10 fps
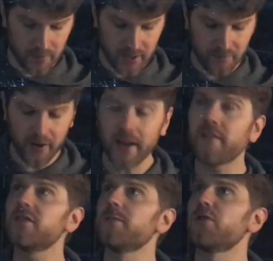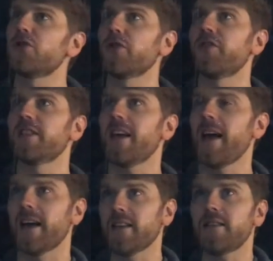if I have some surface
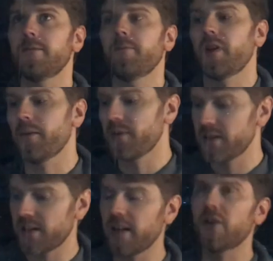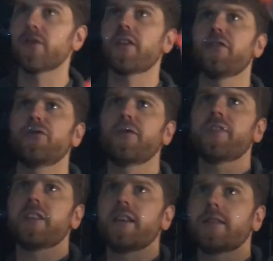S, and I'm going to say here that the
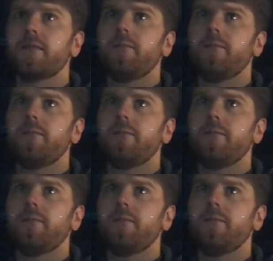surface S,